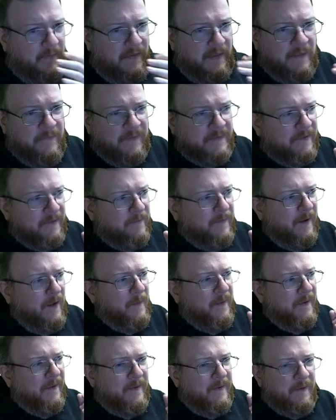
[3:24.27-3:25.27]
If it's
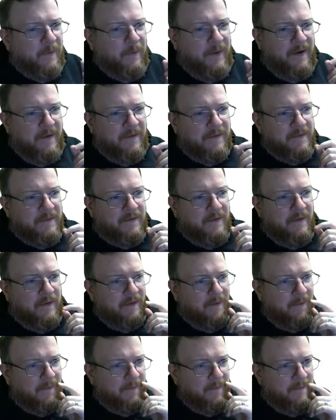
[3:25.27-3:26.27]
available at another warehouse,
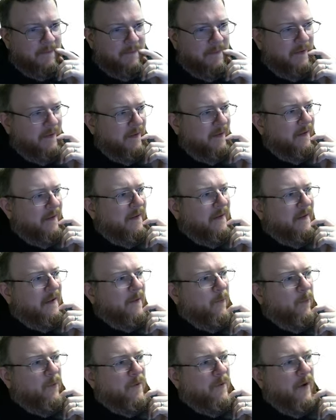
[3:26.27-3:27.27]
um,
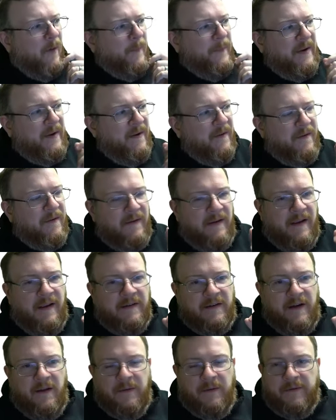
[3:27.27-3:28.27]
it will appear
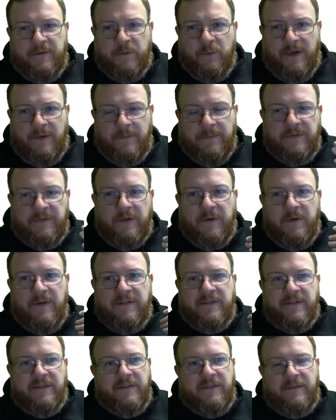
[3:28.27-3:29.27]
in color as well. So
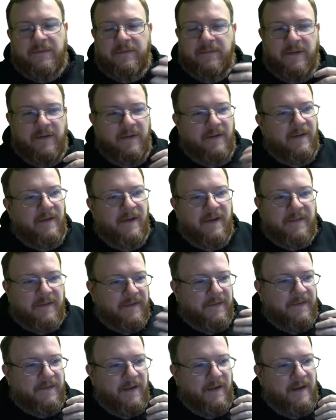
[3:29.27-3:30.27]
it's just it's not
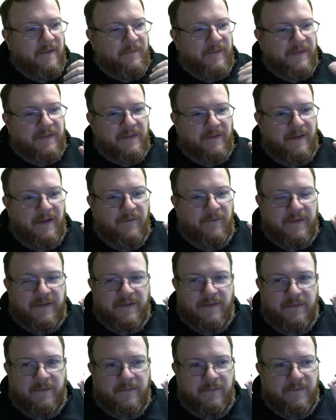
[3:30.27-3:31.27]
to say if it's if
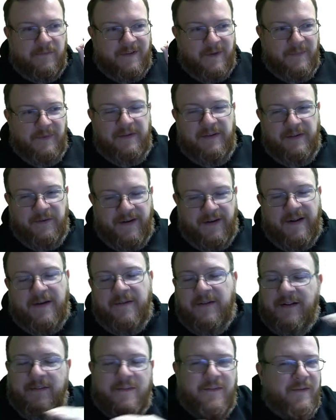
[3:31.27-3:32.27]
it's completely grayed
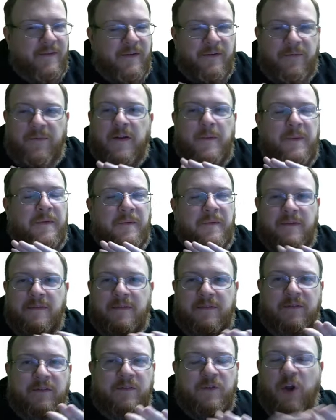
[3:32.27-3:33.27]
out, it's it's available
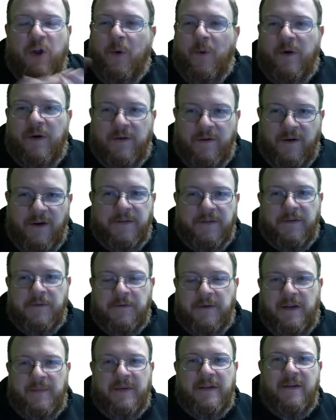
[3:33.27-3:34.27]
nowhere across Southern
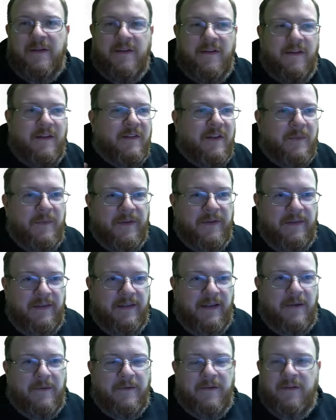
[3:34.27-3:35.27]
Hobby. It's completely
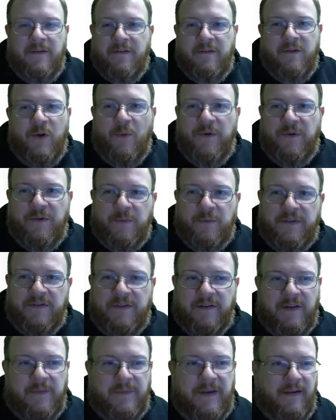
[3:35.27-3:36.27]
out. No one knows when it's
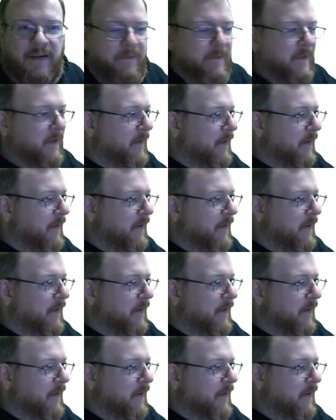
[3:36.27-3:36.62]
going to come back.